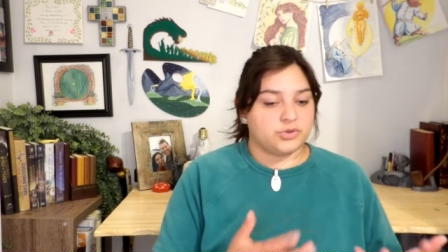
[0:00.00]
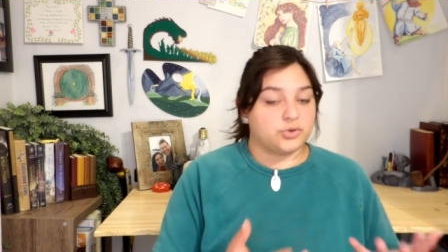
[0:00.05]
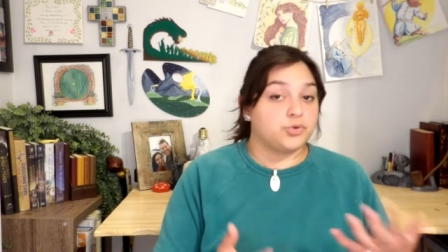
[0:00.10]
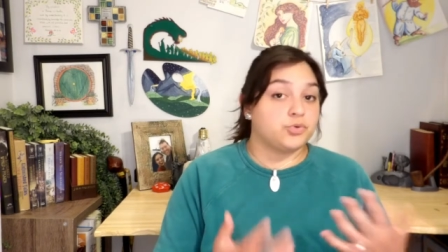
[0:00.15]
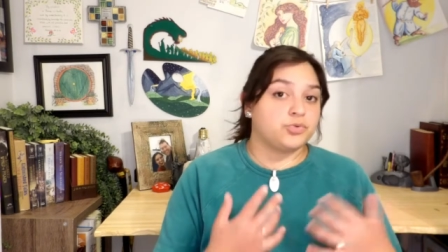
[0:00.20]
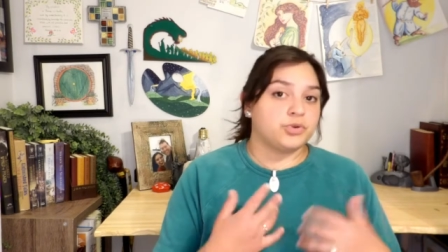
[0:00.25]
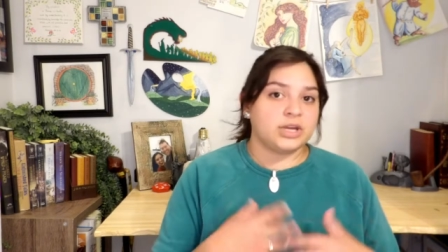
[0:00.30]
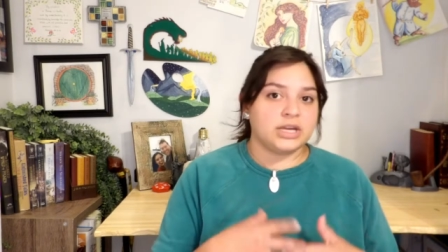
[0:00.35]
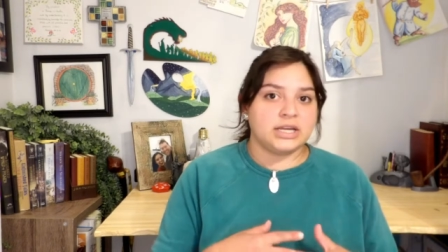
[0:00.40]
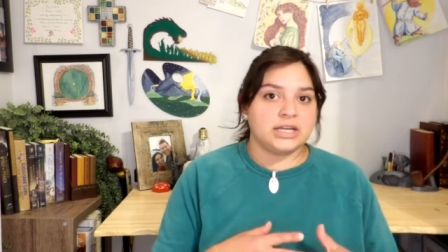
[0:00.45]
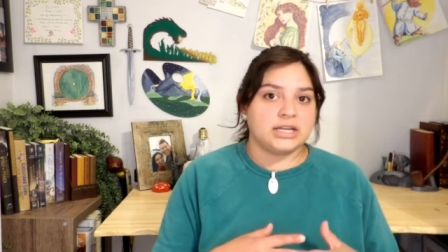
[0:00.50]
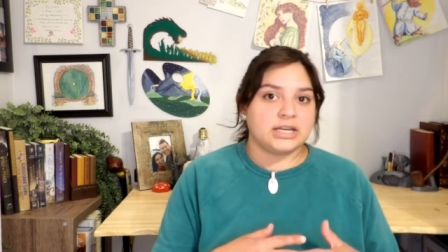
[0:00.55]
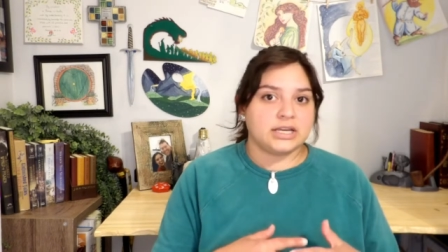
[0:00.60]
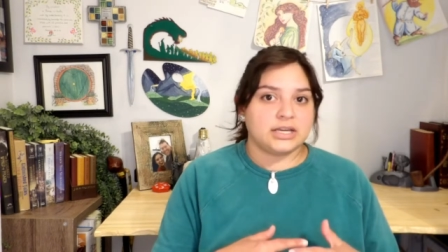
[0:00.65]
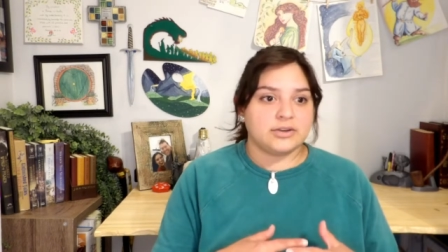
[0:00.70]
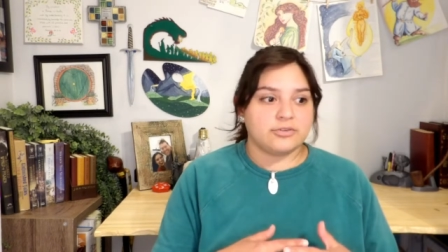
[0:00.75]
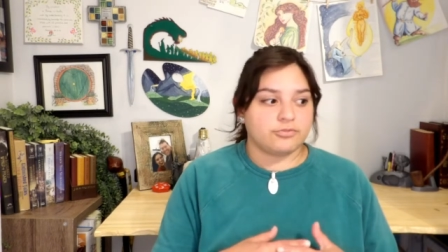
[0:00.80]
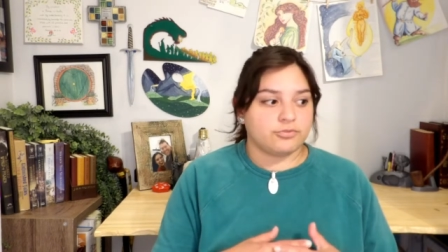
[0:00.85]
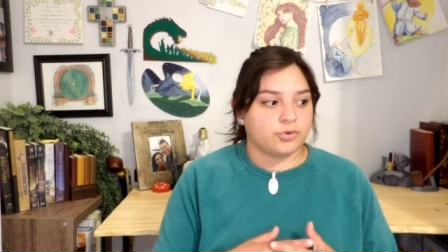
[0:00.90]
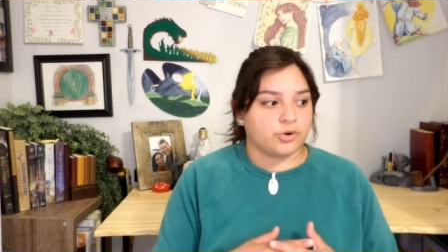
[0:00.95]

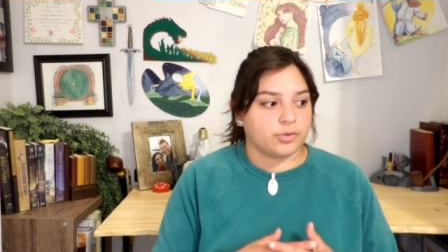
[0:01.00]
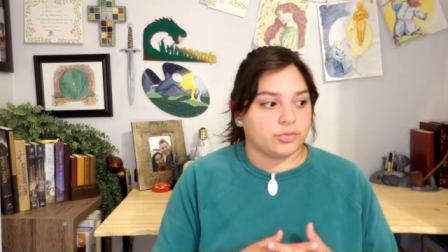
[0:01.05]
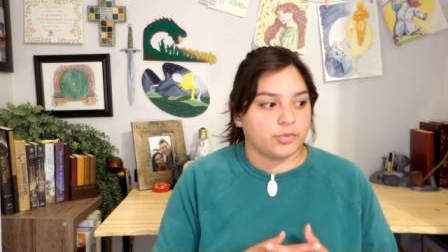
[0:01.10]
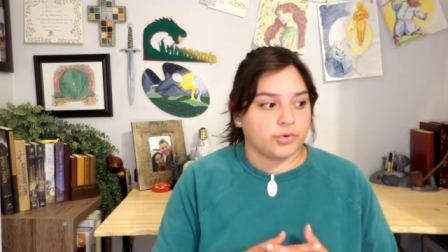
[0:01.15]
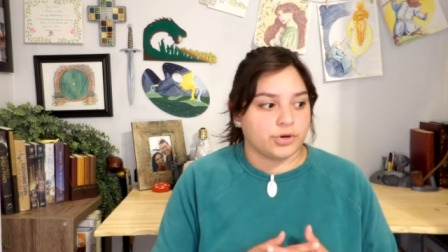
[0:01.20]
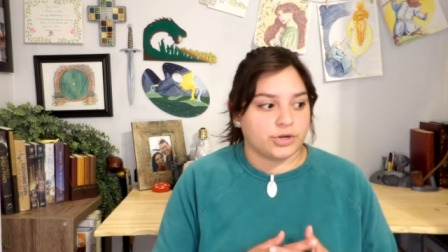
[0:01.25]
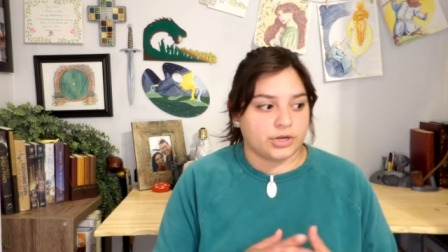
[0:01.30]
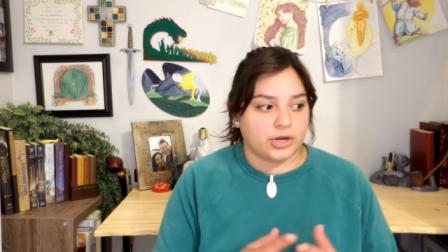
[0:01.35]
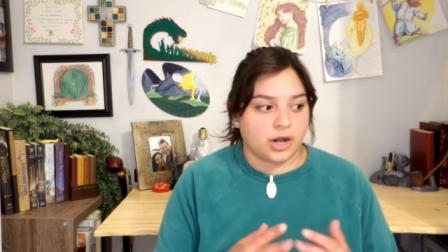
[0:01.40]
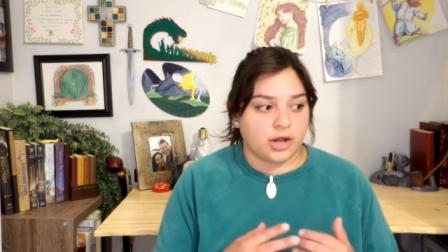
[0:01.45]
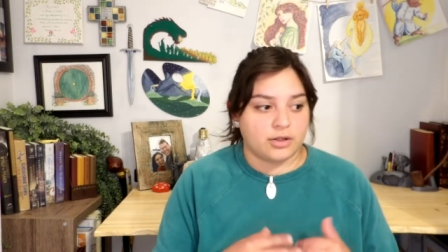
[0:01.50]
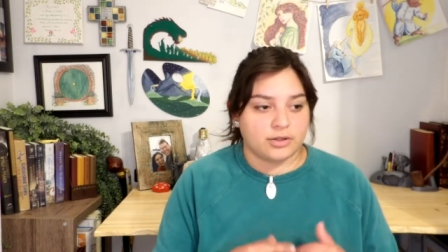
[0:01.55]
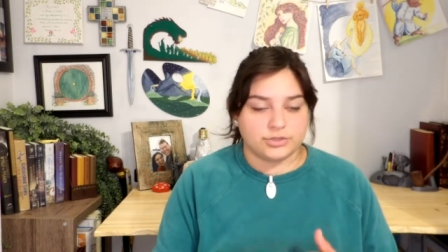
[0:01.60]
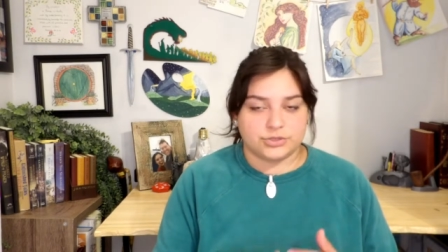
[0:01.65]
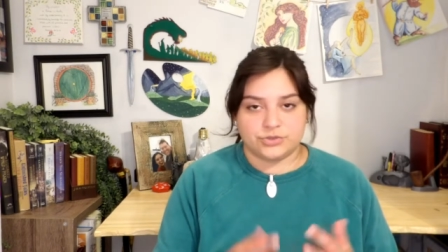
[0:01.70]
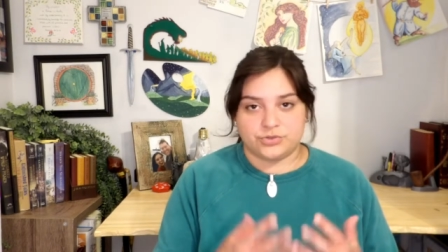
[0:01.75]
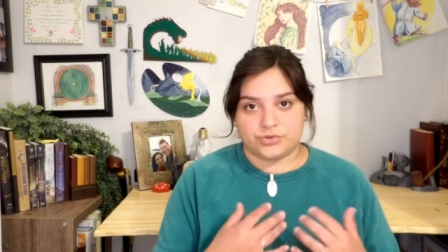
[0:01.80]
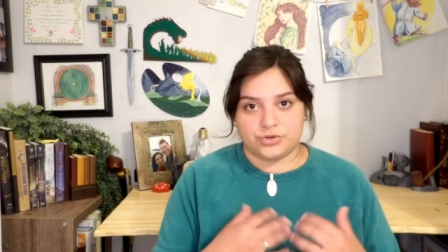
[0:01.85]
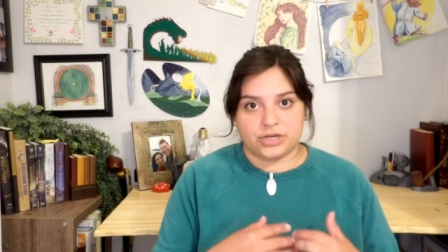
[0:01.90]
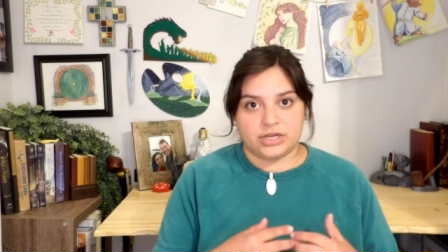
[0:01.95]
greedy for more
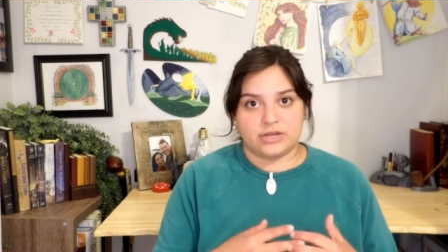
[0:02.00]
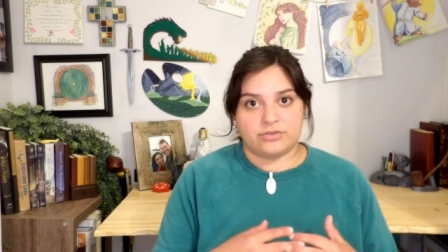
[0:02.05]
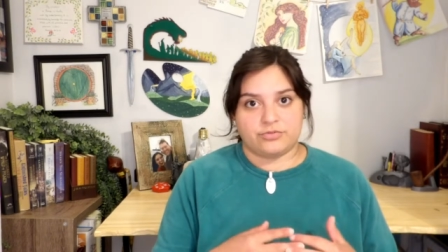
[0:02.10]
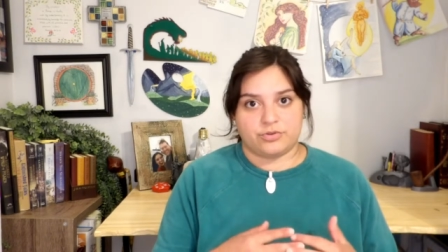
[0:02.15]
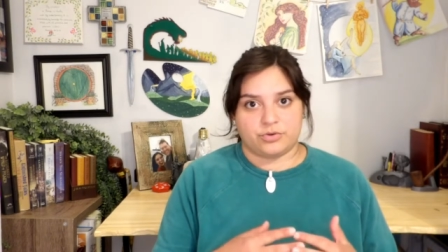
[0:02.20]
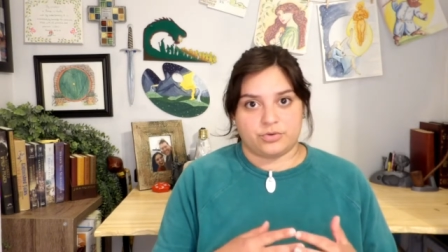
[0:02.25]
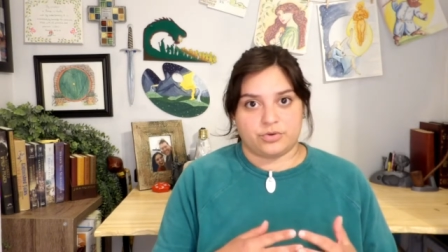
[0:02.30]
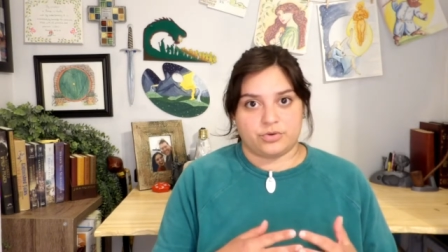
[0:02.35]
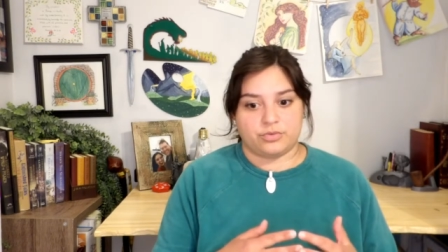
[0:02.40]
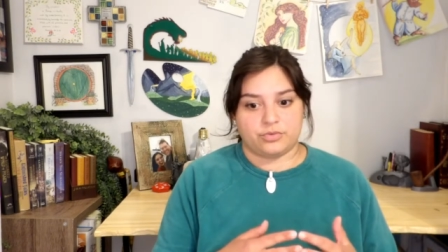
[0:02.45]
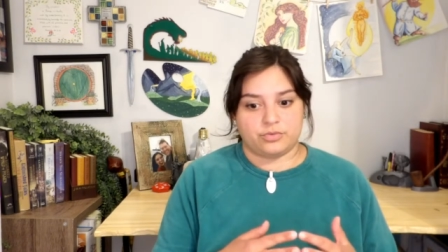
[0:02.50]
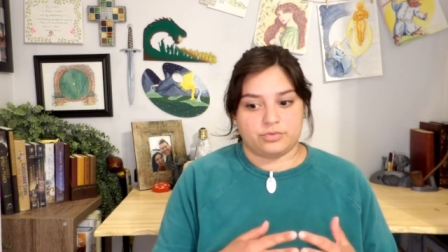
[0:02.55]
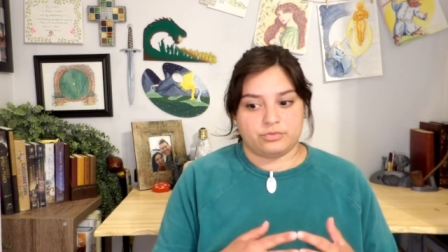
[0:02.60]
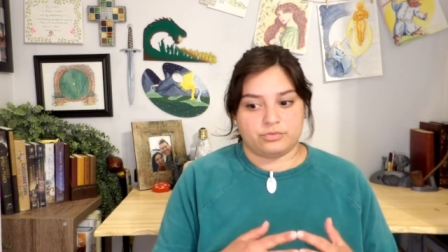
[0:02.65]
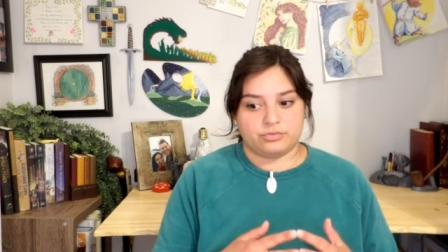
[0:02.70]
knowledge, greedy for